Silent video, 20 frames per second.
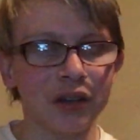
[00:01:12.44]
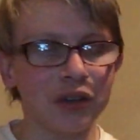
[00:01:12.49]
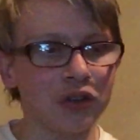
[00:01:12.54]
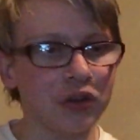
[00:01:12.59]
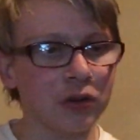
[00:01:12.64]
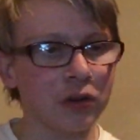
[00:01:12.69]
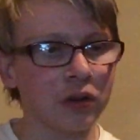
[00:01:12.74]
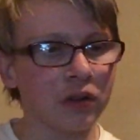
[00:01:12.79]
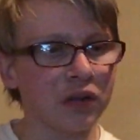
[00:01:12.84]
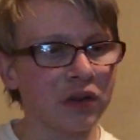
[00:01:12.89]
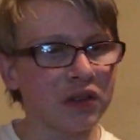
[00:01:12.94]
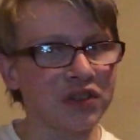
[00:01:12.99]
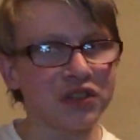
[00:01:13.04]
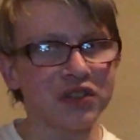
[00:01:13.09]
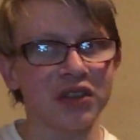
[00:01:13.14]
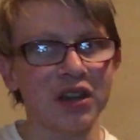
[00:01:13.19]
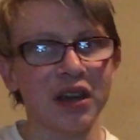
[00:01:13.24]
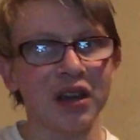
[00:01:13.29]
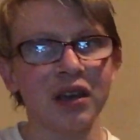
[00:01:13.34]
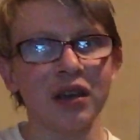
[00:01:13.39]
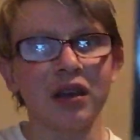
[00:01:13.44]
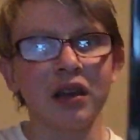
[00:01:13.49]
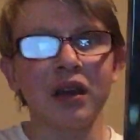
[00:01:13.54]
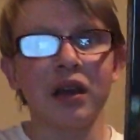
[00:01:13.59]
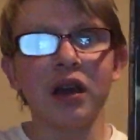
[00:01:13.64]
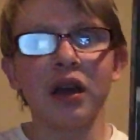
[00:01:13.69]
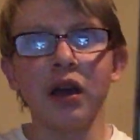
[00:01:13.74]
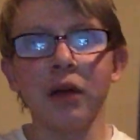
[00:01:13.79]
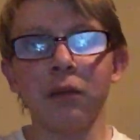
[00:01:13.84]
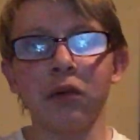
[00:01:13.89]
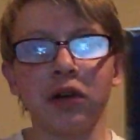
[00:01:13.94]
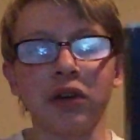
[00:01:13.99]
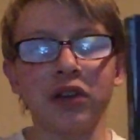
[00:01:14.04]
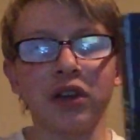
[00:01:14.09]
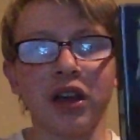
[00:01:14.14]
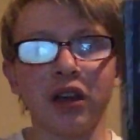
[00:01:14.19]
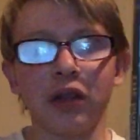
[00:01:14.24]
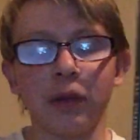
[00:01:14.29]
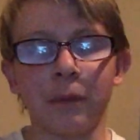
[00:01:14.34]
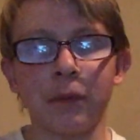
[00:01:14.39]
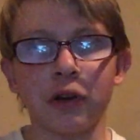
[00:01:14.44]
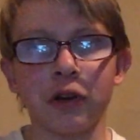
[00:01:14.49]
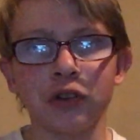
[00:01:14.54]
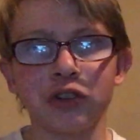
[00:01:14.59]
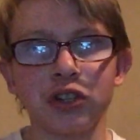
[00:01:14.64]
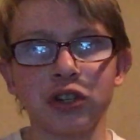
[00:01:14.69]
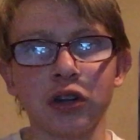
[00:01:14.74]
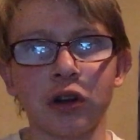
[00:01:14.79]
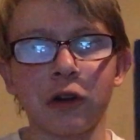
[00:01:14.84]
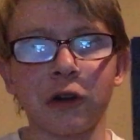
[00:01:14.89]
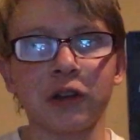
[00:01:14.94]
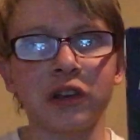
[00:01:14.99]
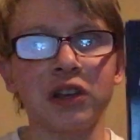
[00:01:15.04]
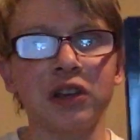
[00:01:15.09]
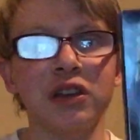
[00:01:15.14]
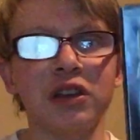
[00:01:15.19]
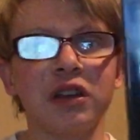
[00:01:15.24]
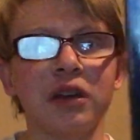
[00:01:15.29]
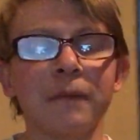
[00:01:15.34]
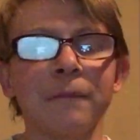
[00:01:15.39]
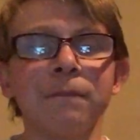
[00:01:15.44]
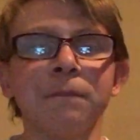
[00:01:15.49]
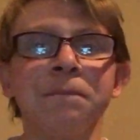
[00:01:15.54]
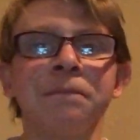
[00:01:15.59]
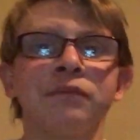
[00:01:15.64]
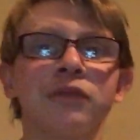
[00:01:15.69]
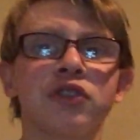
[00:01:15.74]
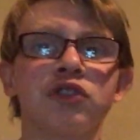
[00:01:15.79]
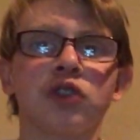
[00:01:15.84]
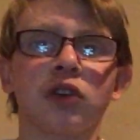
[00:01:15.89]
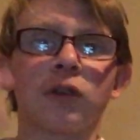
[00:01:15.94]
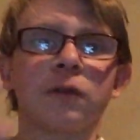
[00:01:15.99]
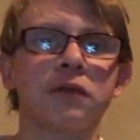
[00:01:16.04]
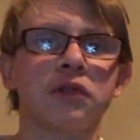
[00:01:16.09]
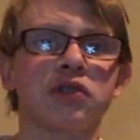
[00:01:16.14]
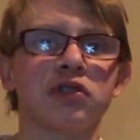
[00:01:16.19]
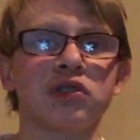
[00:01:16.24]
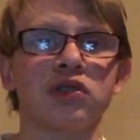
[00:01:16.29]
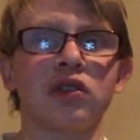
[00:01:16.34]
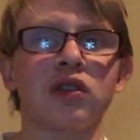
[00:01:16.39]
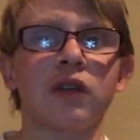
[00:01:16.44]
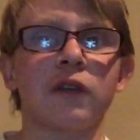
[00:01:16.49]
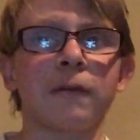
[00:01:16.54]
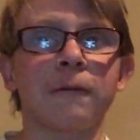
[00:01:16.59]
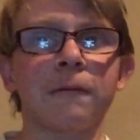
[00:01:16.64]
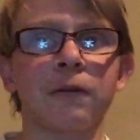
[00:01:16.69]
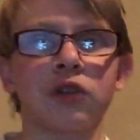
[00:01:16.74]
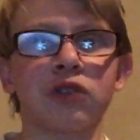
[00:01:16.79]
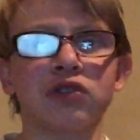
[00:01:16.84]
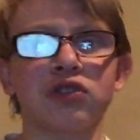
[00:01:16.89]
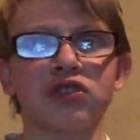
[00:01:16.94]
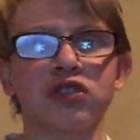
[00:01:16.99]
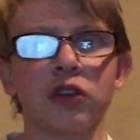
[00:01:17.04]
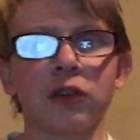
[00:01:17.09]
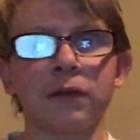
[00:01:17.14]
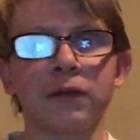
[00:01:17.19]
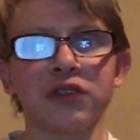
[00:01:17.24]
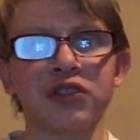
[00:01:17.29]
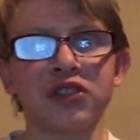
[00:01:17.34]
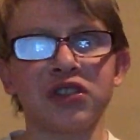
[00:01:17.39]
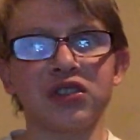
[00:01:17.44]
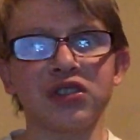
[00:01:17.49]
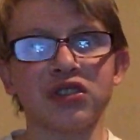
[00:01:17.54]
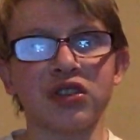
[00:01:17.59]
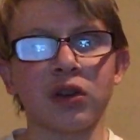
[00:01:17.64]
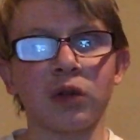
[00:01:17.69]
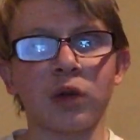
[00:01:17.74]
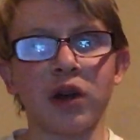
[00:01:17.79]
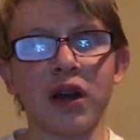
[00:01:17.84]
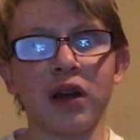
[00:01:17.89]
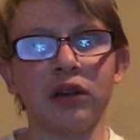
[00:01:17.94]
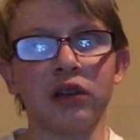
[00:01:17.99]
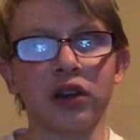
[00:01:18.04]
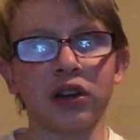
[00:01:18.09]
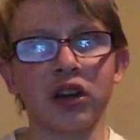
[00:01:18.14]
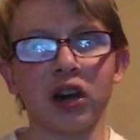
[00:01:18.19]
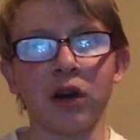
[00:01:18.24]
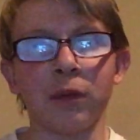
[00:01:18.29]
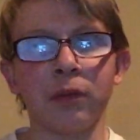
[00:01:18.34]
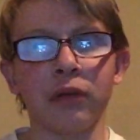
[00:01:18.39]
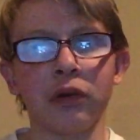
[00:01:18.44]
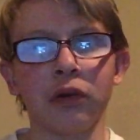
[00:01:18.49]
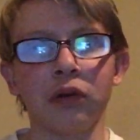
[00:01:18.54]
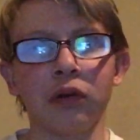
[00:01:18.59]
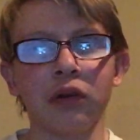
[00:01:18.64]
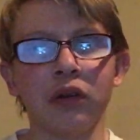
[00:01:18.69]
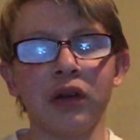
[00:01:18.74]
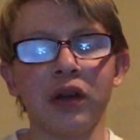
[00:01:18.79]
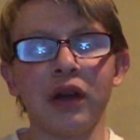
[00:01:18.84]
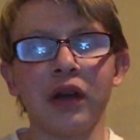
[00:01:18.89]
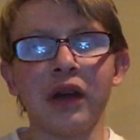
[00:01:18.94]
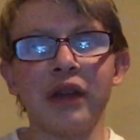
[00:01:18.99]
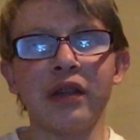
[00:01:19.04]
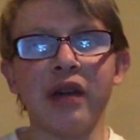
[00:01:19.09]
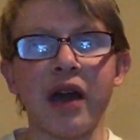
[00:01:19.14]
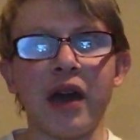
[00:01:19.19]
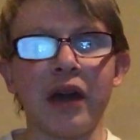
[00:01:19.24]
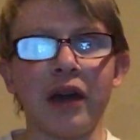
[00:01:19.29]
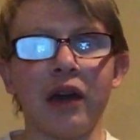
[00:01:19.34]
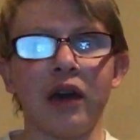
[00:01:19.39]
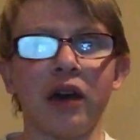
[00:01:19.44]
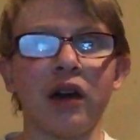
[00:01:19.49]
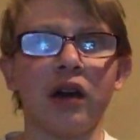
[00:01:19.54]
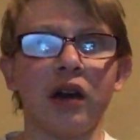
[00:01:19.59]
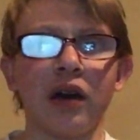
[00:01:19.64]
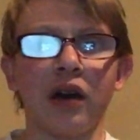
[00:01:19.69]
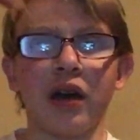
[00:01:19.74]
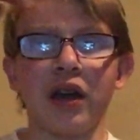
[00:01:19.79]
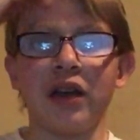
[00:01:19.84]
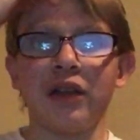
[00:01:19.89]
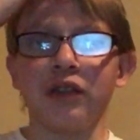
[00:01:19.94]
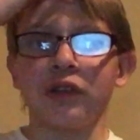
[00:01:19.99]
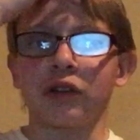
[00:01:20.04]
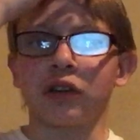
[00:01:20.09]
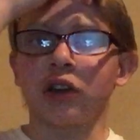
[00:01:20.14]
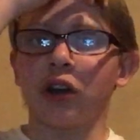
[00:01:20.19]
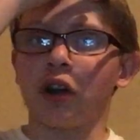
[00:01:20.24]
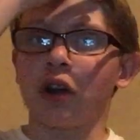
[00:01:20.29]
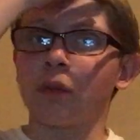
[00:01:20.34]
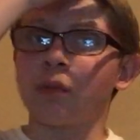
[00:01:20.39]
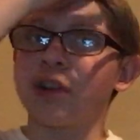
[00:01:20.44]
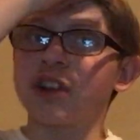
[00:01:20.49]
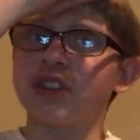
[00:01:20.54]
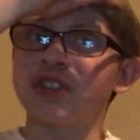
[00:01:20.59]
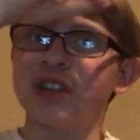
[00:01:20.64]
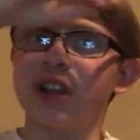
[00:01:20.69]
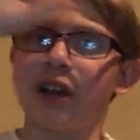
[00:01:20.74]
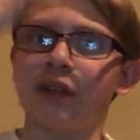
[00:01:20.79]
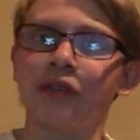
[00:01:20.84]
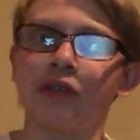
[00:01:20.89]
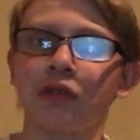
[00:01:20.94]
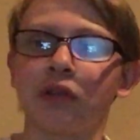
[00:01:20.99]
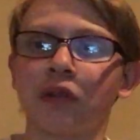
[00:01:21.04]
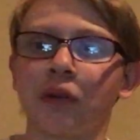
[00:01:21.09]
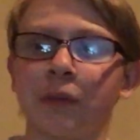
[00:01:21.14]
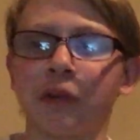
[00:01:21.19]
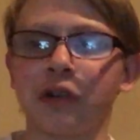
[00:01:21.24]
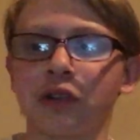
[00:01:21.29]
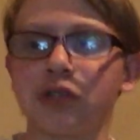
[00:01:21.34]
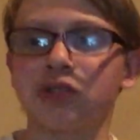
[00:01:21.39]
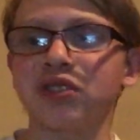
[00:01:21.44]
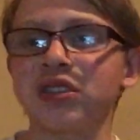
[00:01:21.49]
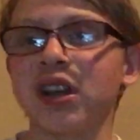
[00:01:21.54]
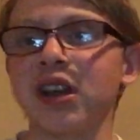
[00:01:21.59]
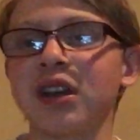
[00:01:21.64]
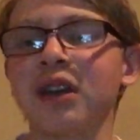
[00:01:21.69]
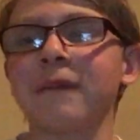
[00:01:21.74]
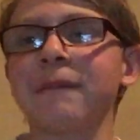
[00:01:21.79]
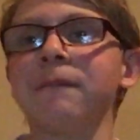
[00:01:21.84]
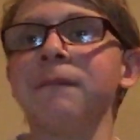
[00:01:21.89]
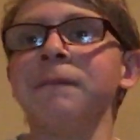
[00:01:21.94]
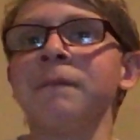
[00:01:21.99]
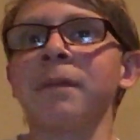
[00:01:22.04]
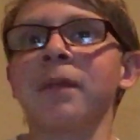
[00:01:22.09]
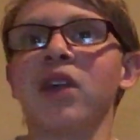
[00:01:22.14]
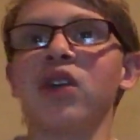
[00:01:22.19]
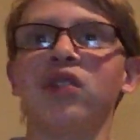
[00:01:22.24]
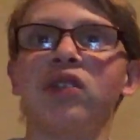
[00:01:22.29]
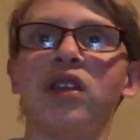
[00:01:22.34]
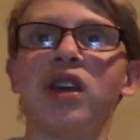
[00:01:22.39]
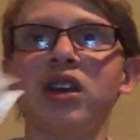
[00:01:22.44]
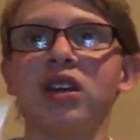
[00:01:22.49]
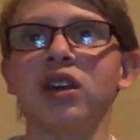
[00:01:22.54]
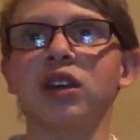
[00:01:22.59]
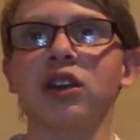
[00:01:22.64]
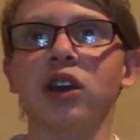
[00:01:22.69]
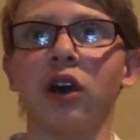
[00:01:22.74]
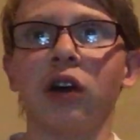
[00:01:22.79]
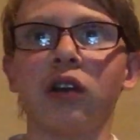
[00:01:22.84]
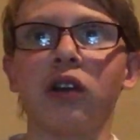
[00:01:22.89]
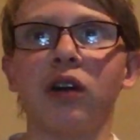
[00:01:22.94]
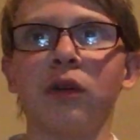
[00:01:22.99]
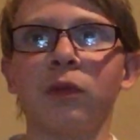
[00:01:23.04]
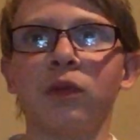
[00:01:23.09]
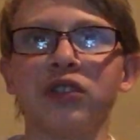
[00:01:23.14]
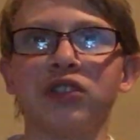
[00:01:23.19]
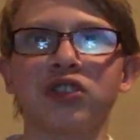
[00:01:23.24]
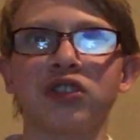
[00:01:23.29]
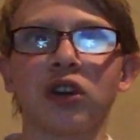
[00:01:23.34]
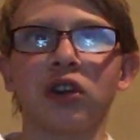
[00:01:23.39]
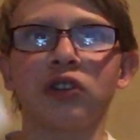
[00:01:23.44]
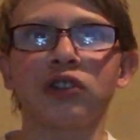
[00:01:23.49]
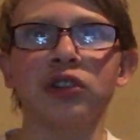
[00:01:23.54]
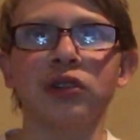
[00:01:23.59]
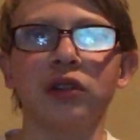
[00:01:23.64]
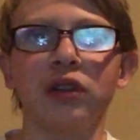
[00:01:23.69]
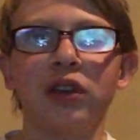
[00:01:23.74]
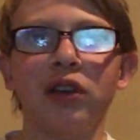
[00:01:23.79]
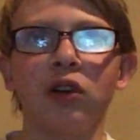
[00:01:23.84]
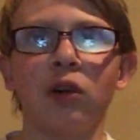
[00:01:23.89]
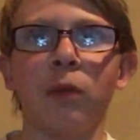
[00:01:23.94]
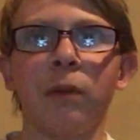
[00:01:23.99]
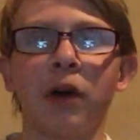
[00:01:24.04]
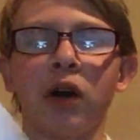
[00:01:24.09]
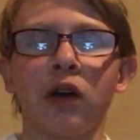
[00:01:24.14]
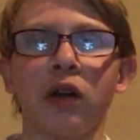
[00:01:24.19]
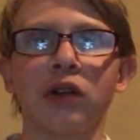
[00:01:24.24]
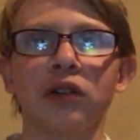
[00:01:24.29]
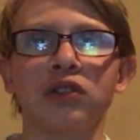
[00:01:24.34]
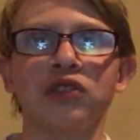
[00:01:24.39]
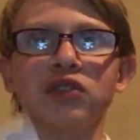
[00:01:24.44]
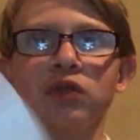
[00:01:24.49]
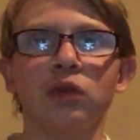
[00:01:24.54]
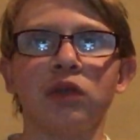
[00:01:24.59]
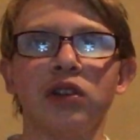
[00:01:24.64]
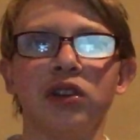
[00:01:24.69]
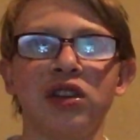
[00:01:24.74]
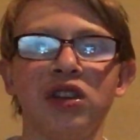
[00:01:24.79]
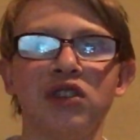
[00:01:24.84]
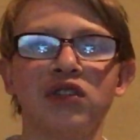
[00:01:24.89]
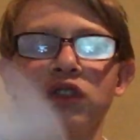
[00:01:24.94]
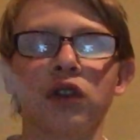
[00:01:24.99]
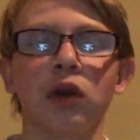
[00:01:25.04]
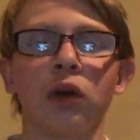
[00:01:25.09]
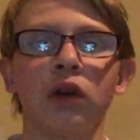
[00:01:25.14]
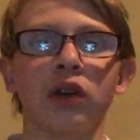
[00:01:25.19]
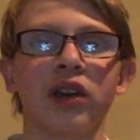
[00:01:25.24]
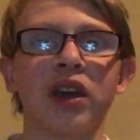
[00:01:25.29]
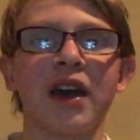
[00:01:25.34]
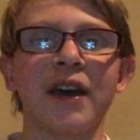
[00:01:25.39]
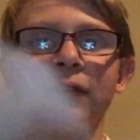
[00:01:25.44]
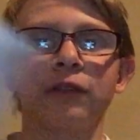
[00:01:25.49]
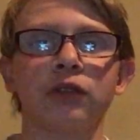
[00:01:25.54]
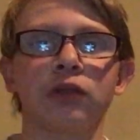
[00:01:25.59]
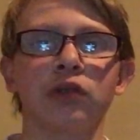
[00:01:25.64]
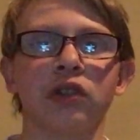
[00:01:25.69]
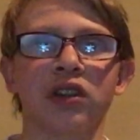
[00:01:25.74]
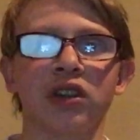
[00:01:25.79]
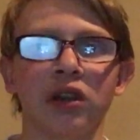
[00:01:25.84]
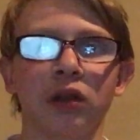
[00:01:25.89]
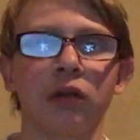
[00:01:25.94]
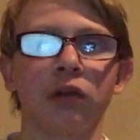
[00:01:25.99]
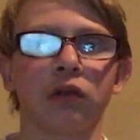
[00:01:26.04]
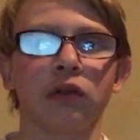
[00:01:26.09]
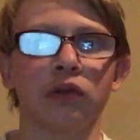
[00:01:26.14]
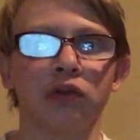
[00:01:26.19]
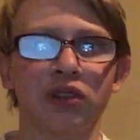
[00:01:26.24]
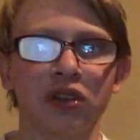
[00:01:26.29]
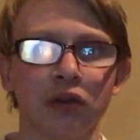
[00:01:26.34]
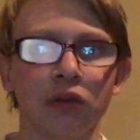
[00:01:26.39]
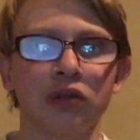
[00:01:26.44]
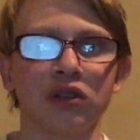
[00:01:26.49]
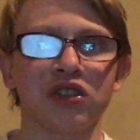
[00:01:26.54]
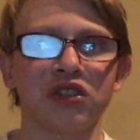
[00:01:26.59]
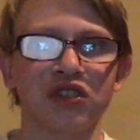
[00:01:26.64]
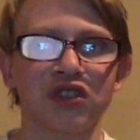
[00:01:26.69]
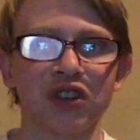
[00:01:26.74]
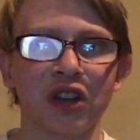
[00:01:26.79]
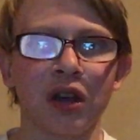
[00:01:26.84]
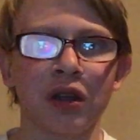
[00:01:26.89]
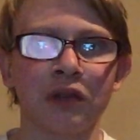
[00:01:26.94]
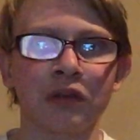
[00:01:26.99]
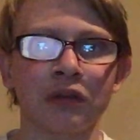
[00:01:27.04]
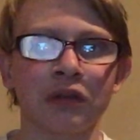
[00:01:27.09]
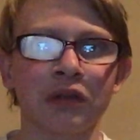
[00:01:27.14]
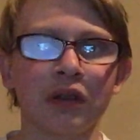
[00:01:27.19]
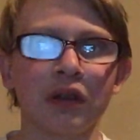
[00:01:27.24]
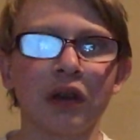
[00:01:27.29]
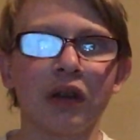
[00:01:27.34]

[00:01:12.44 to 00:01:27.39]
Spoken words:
During this day. But yeah, the Purge Anarchy surfaces around a couple that and their car breaks down during the Purge night, and they get caught up with Sergeant Leo Barnes when he's going after the killer who killed his son